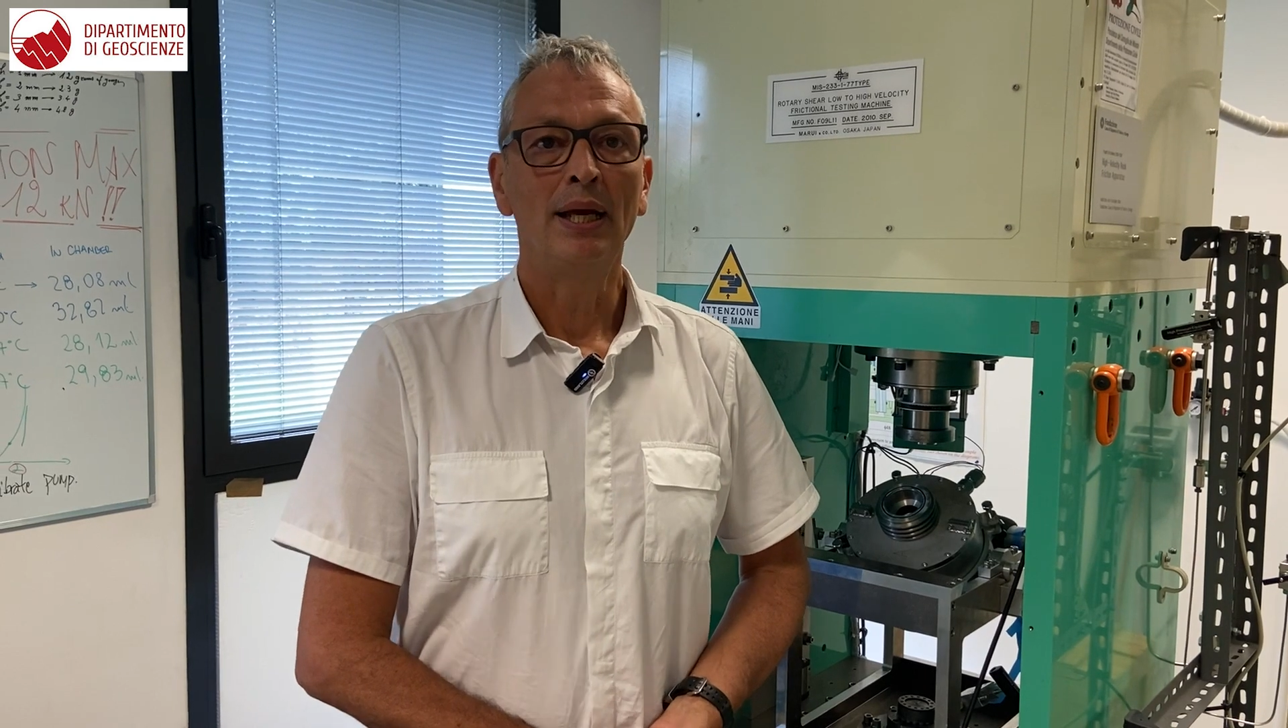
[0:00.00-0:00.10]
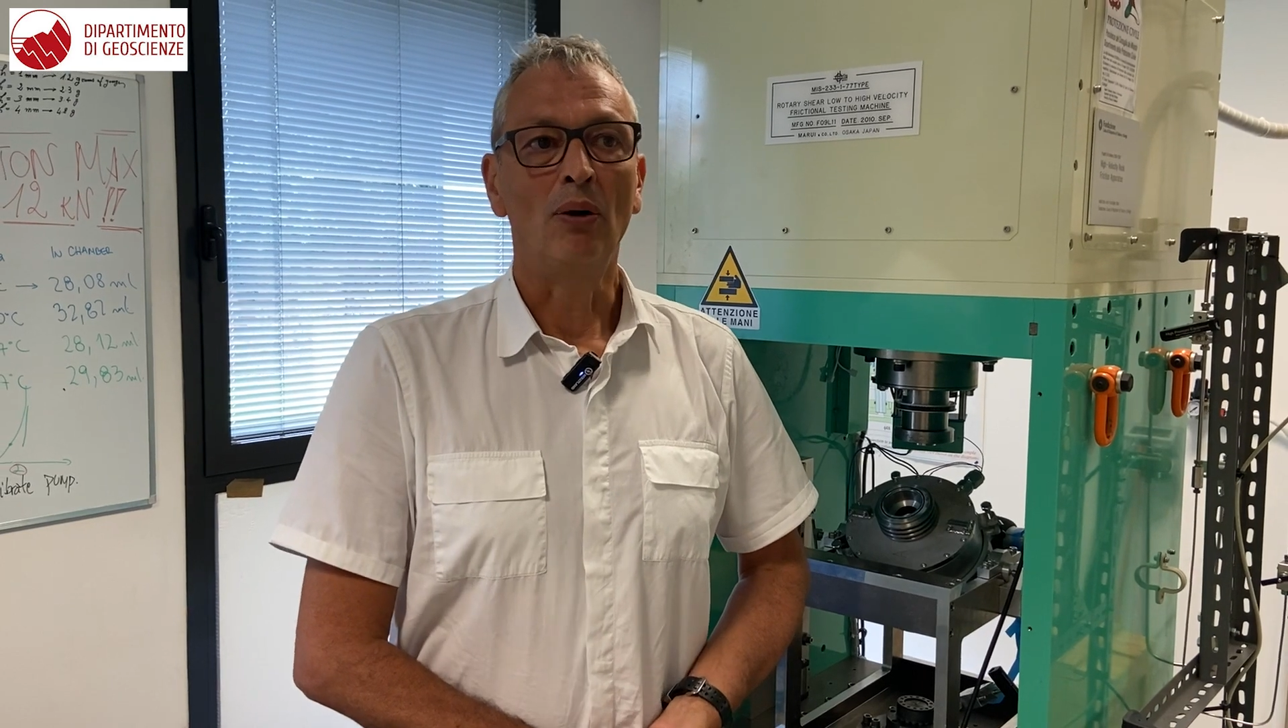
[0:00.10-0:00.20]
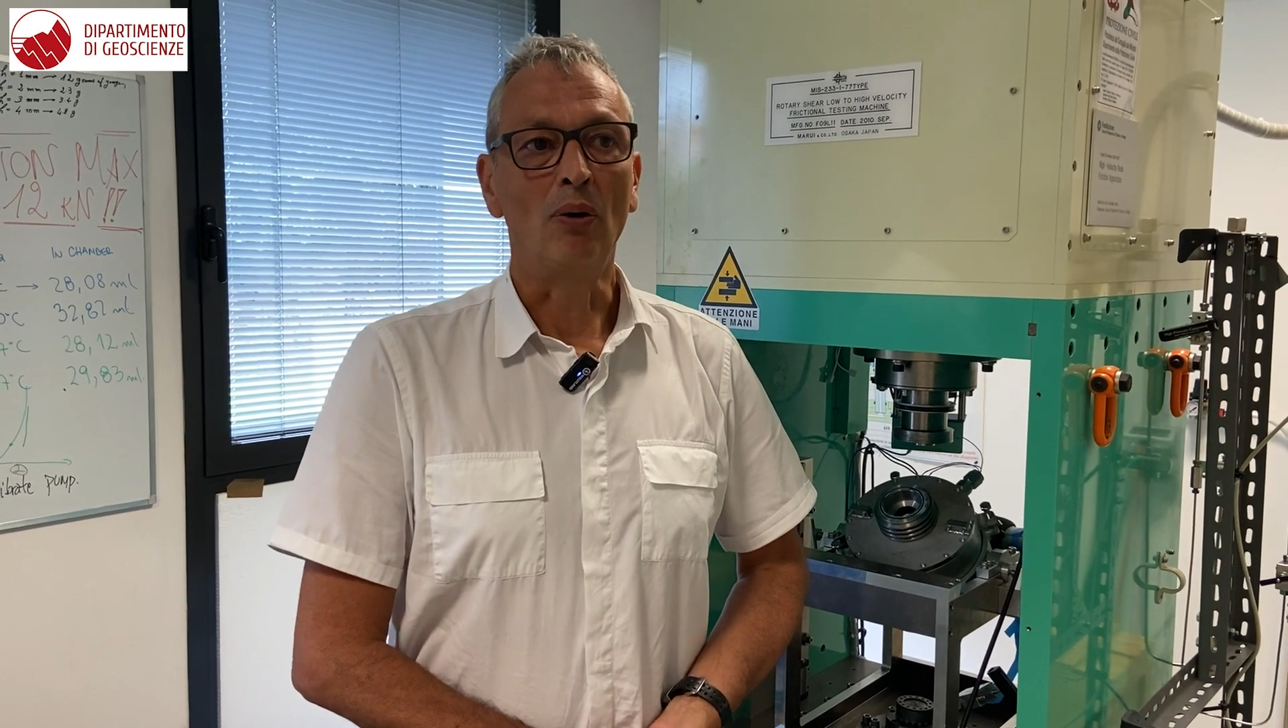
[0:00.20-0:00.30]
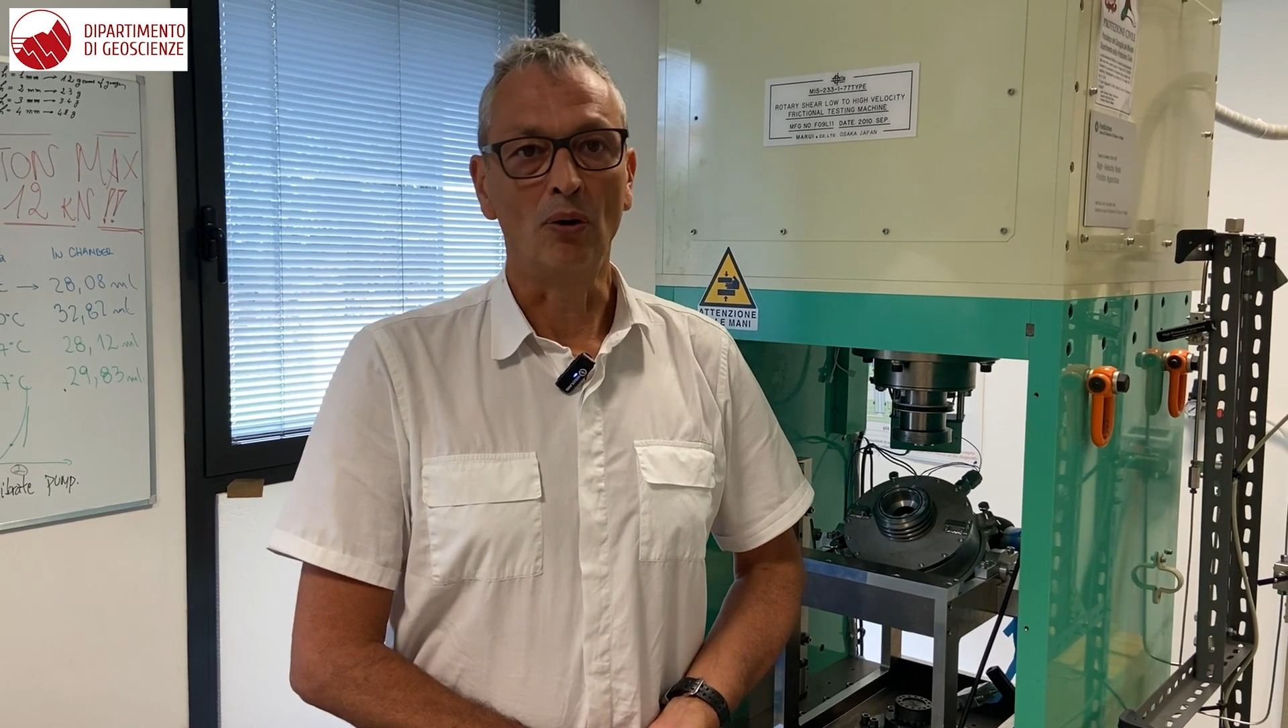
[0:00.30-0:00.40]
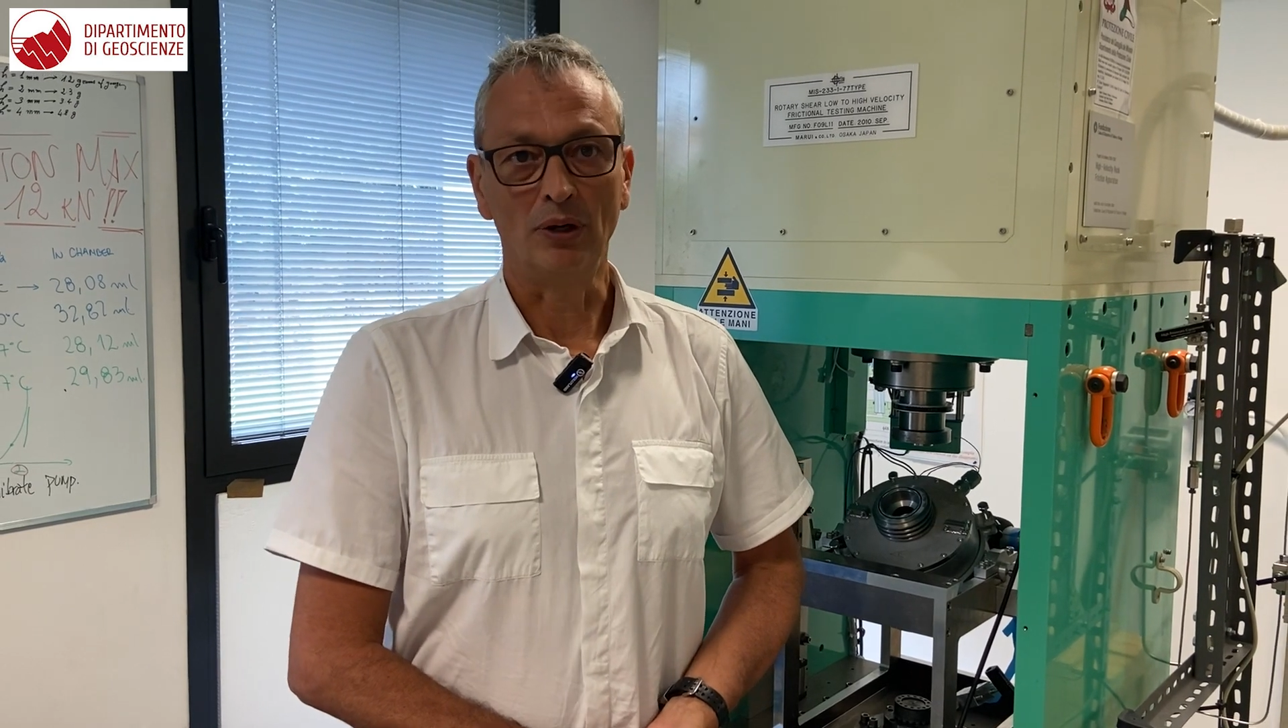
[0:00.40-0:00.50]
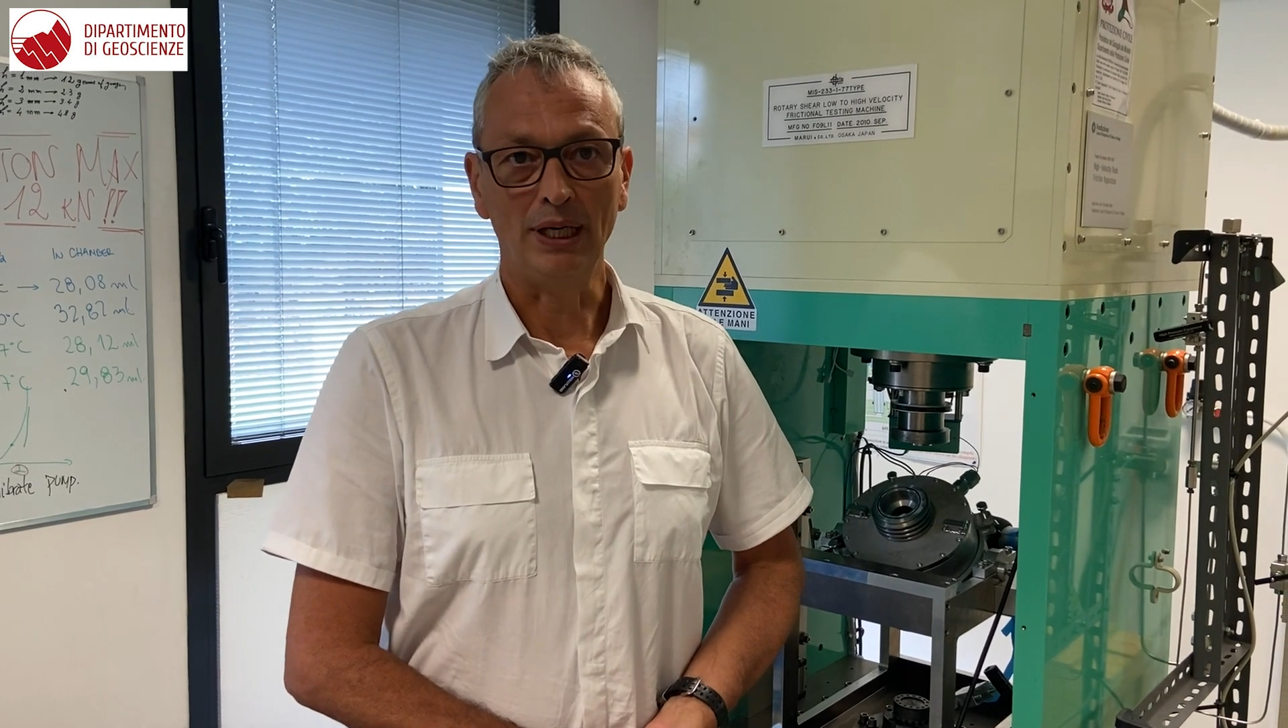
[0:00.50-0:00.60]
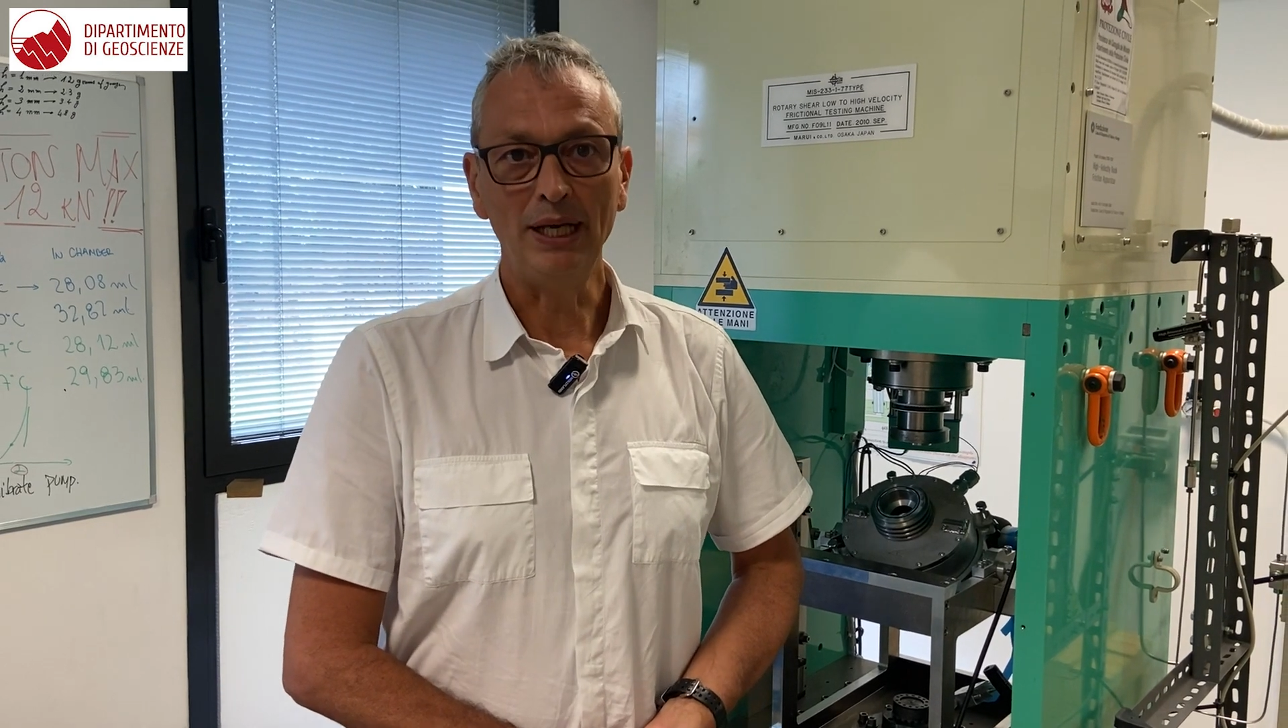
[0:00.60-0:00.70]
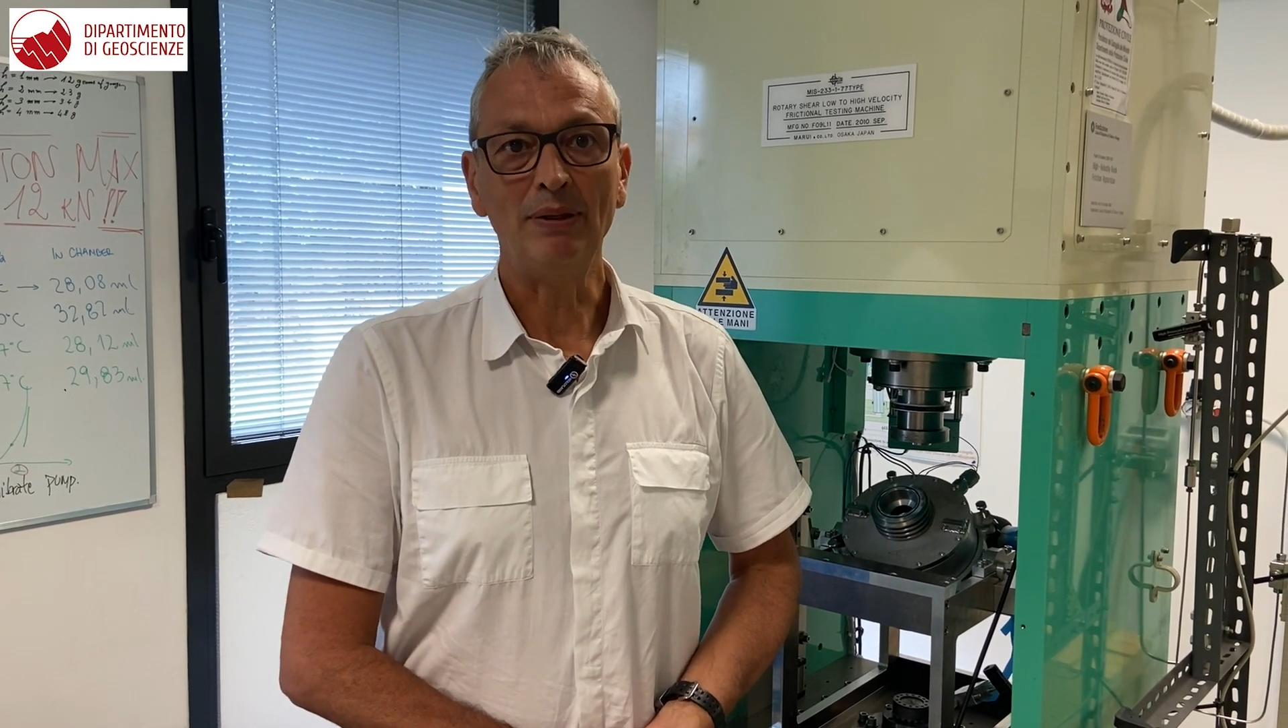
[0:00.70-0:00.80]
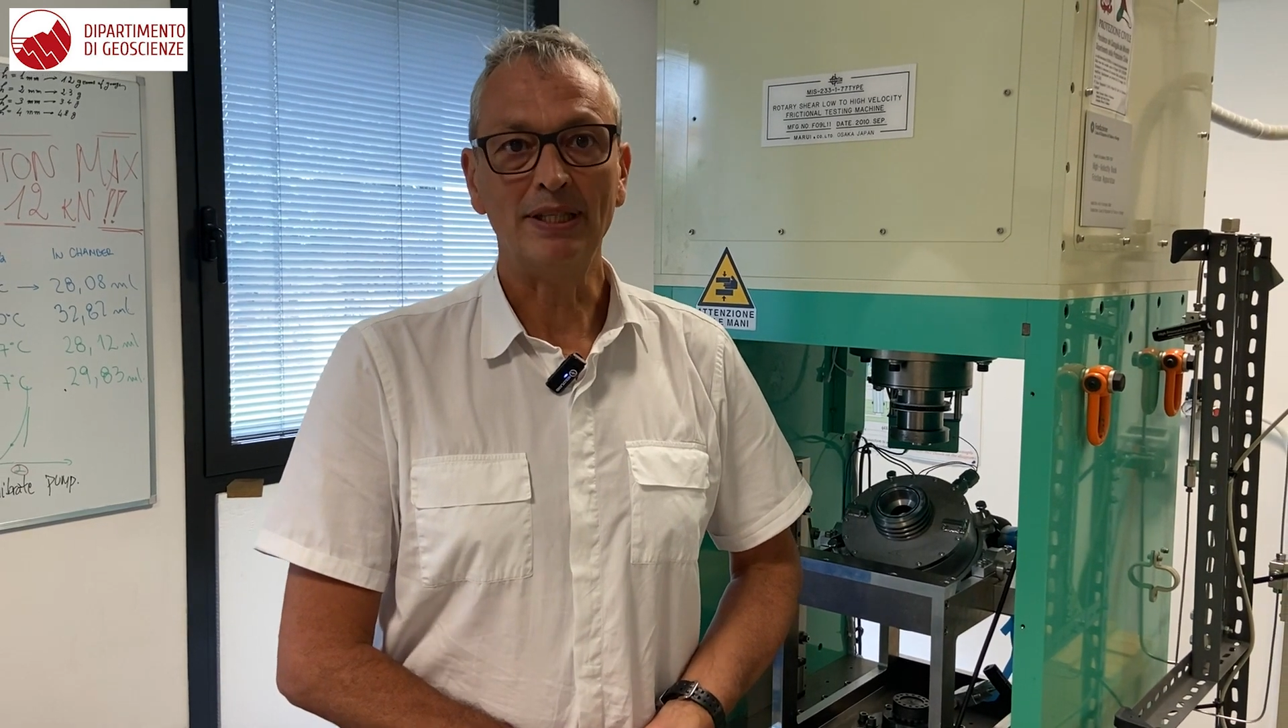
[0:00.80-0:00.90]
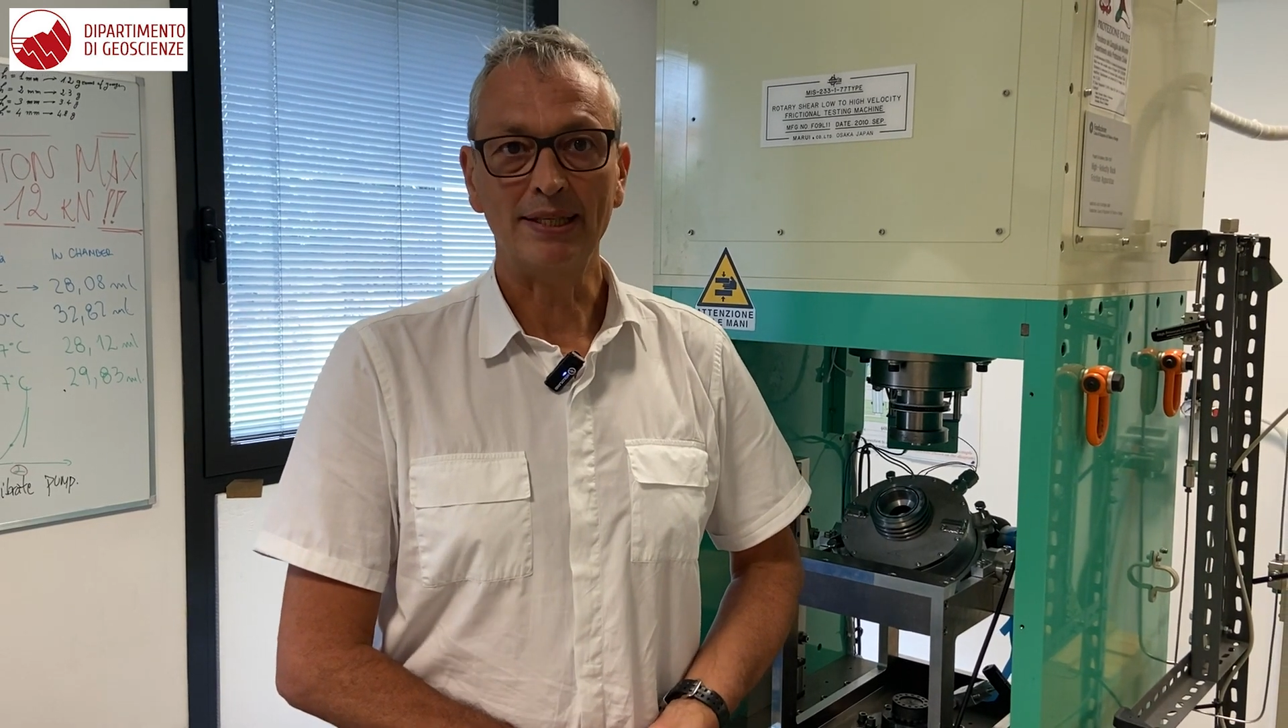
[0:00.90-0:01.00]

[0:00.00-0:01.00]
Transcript: or liquid